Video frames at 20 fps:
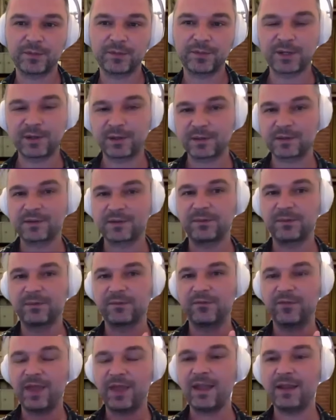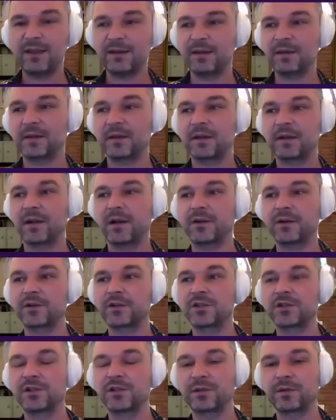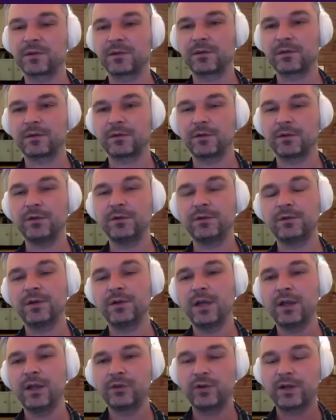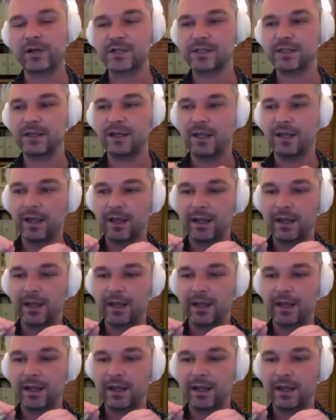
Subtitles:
because then it encourages you to actually